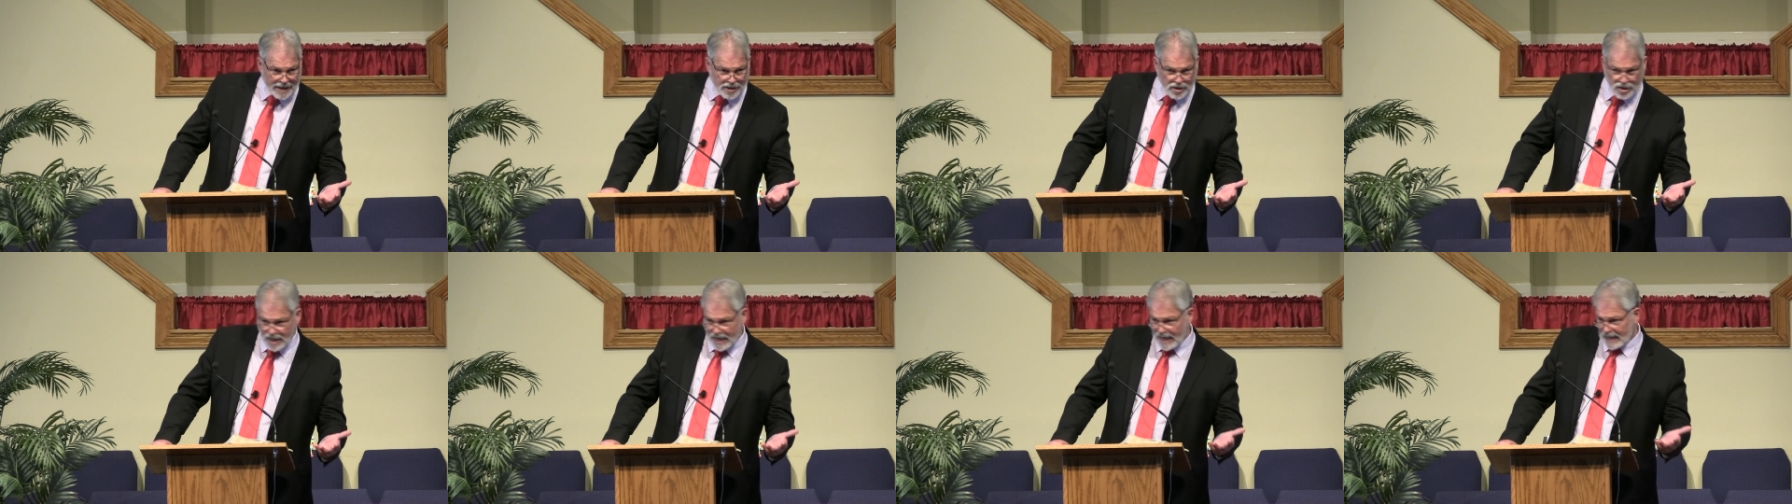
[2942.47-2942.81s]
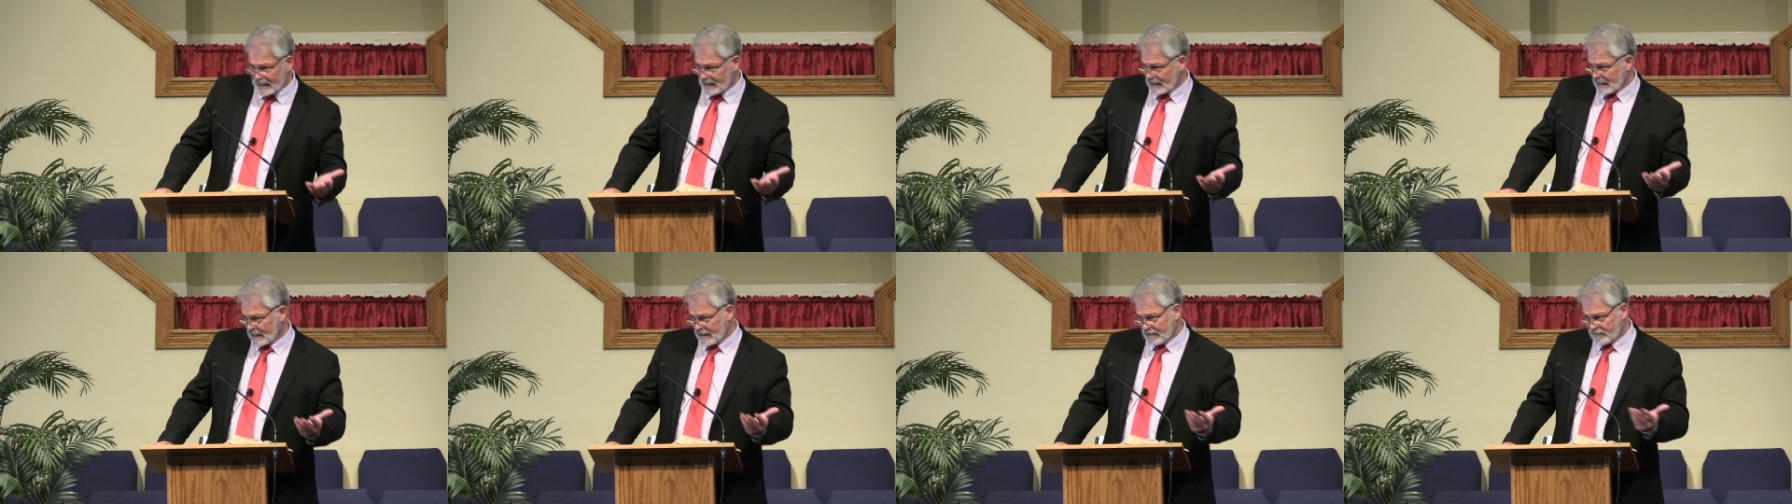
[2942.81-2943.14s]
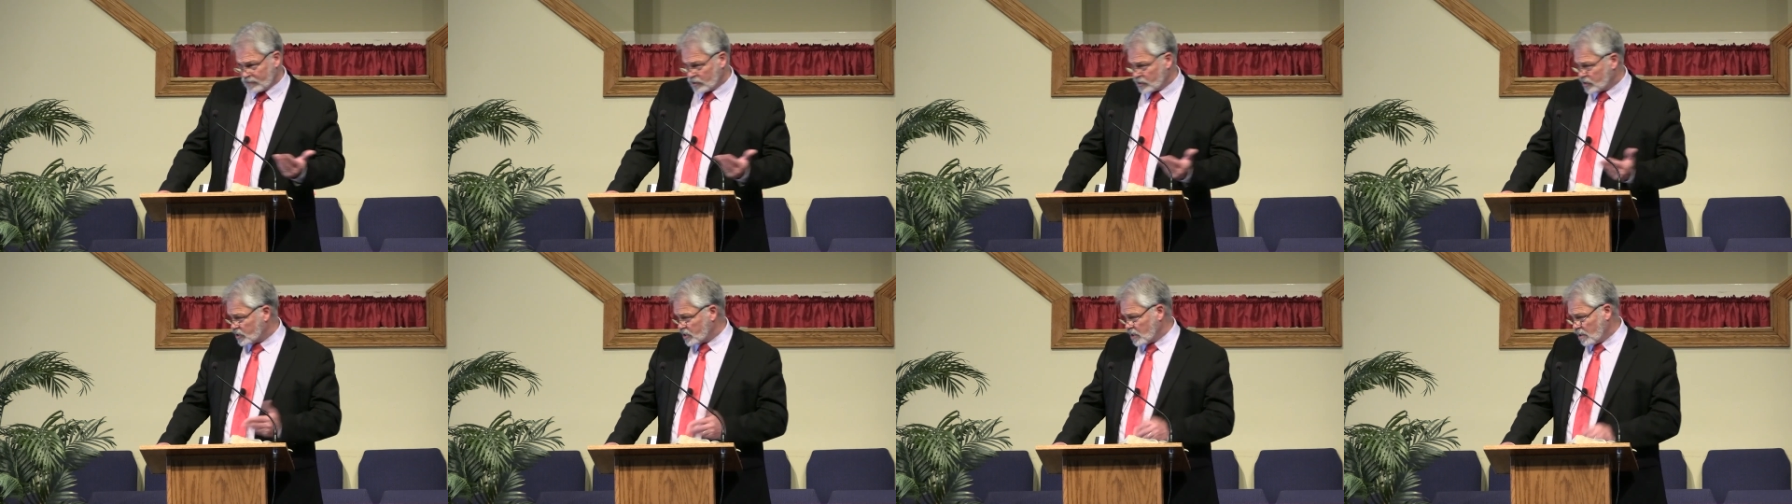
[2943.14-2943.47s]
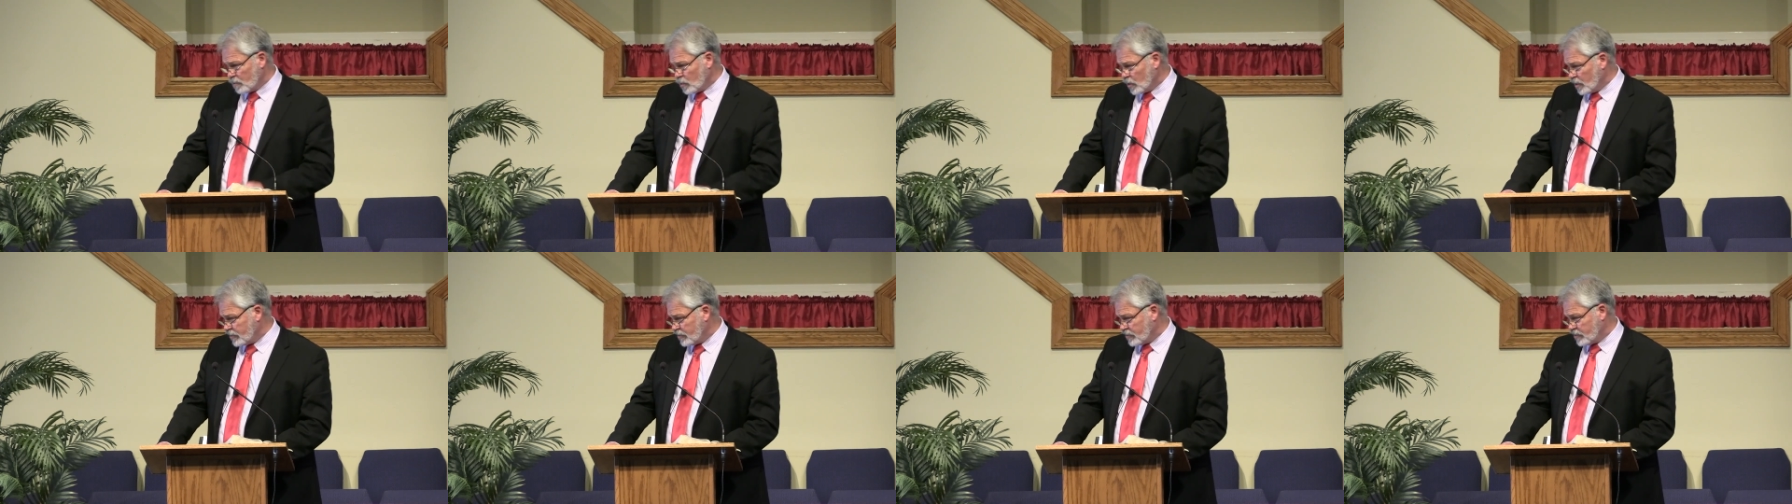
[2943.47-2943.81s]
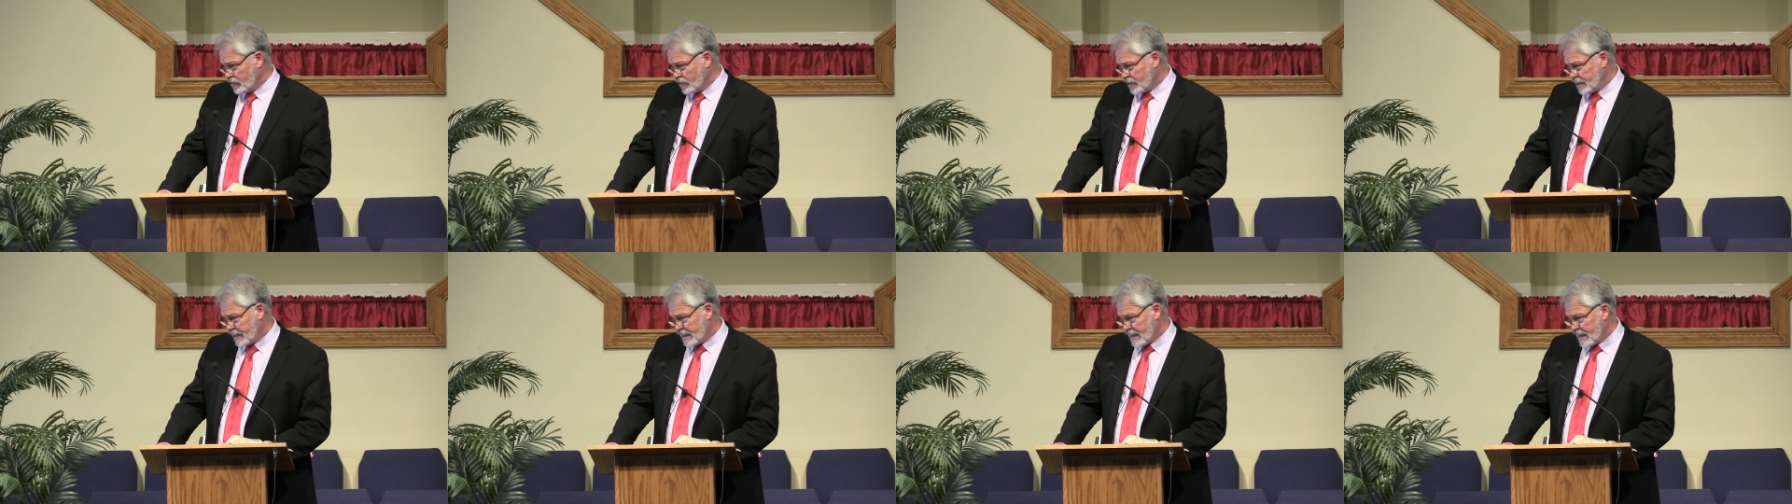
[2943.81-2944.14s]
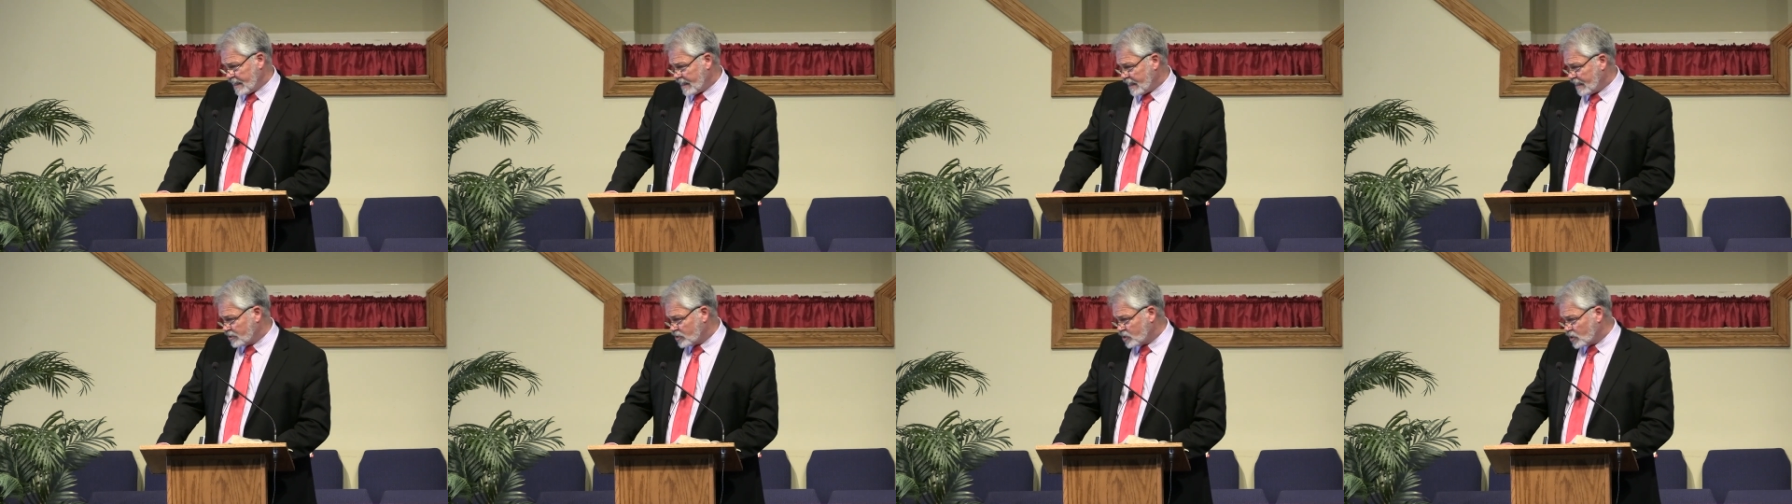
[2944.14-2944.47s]
You got to live with Psalm 139.
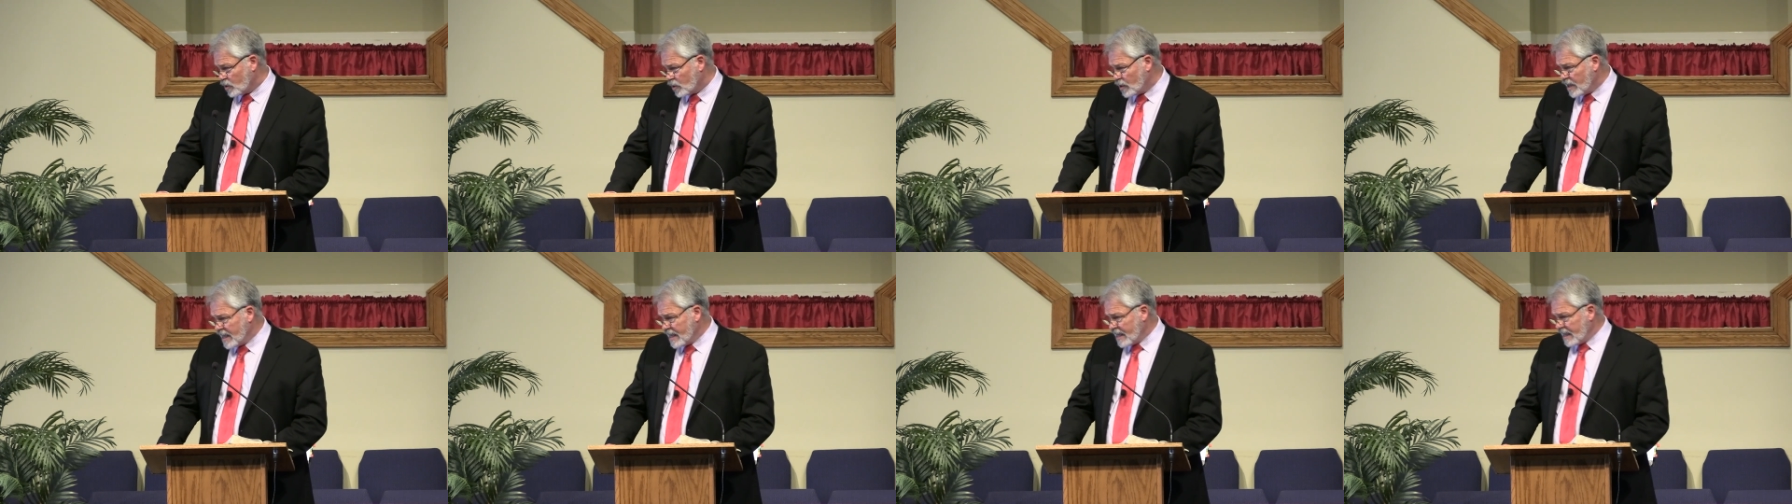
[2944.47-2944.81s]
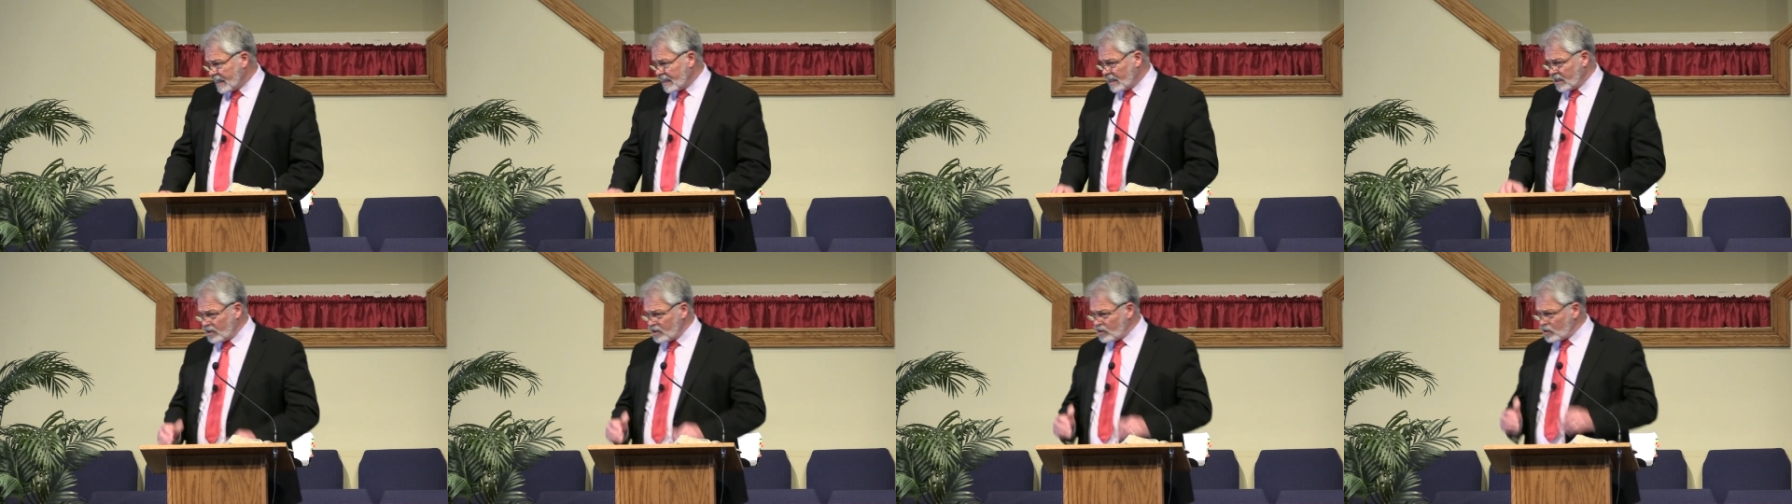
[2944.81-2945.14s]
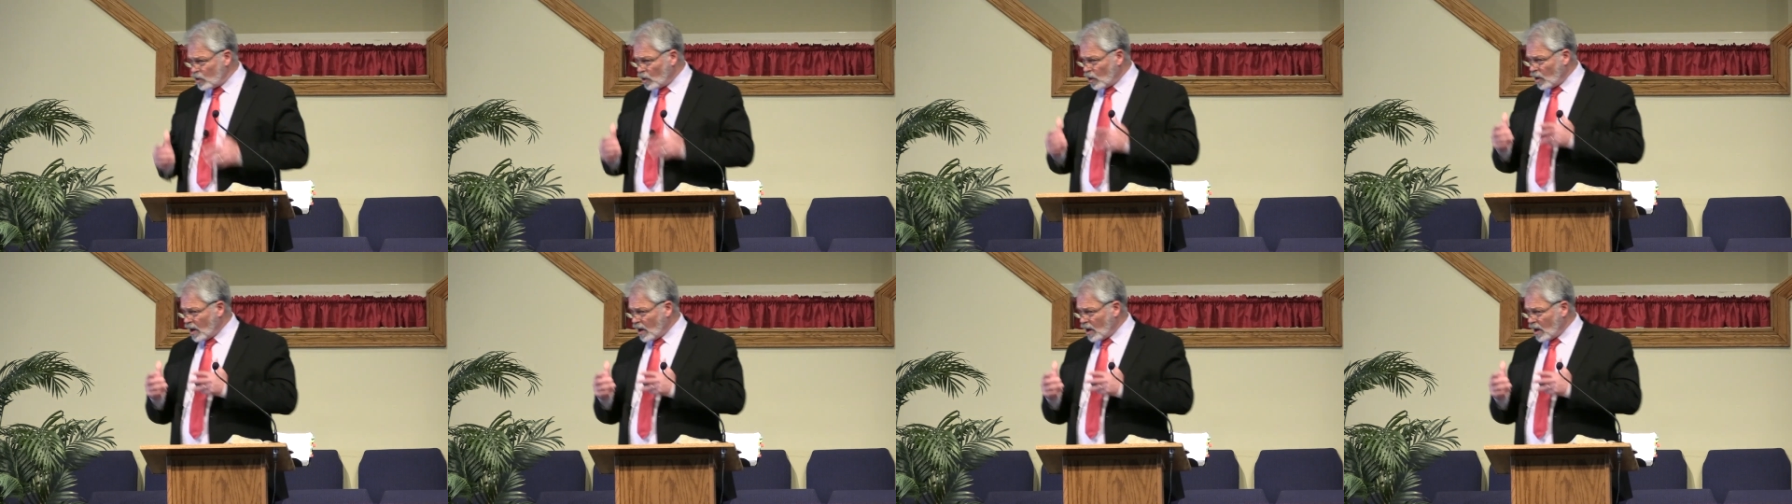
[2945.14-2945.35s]
And so, in your